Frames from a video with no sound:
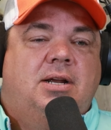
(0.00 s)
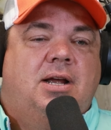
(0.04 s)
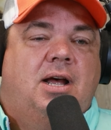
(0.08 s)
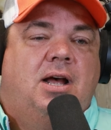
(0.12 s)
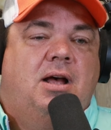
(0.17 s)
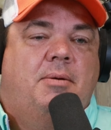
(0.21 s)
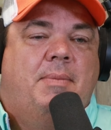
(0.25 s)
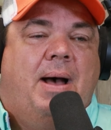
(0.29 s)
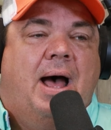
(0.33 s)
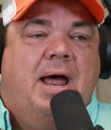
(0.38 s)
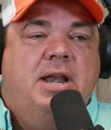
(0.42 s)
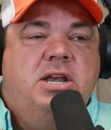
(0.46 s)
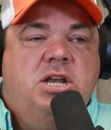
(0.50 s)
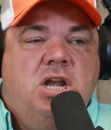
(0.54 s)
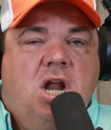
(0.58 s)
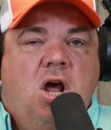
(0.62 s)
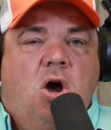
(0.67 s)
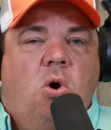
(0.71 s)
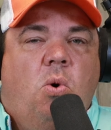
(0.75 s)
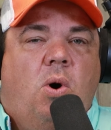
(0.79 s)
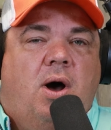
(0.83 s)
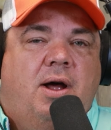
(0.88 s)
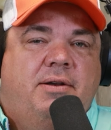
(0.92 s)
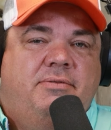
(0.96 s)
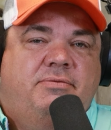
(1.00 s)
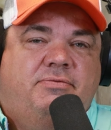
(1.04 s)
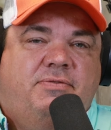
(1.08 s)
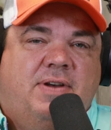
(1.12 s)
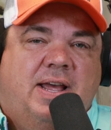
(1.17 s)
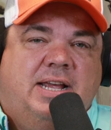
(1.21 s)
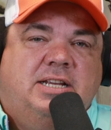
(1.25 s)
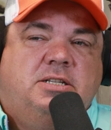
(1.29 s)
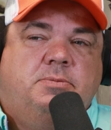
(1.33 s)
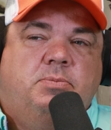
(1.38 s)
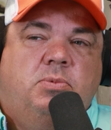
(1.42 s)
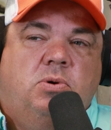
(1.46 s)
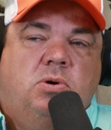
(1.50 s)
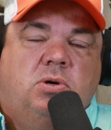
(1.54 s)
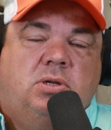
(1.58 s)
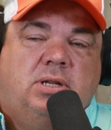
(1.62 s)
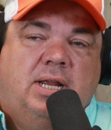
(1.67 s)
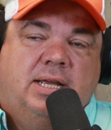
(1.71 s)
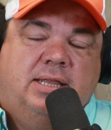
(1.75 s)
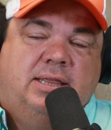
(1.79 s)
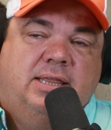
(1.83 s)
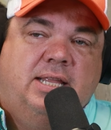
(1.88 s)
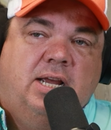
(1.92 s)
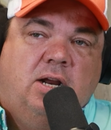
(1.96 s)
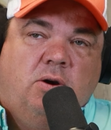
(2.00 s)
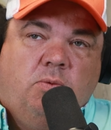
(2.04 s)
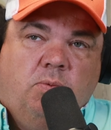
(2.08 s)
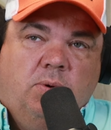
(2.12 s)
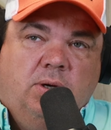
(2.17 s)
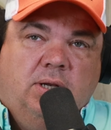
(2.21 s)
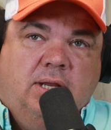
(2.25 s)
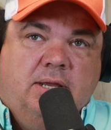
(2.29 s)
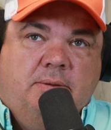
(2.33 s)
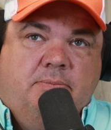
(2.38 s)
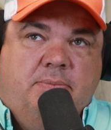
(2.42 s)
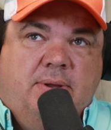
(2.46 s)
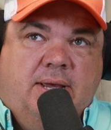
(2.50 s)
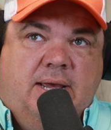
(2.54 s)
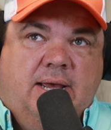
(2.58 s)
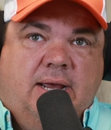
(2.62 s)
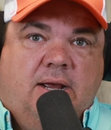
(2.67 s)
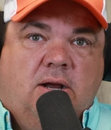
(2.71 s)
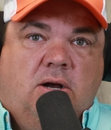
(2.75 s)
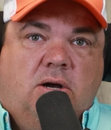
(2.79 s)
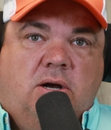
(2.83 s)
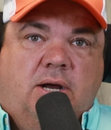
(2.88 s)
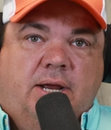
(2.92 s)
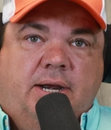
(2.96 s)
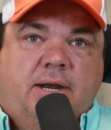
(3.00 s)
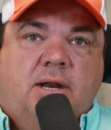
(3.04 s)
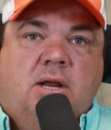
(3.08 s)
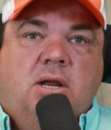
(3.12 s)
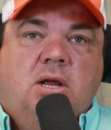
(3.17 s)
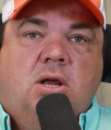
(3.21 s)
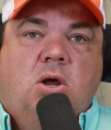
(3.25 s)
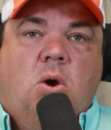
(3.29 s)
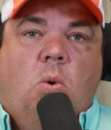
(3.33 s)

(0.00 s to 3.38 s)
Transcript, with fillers: Um, I know on Facebook, like they're really big on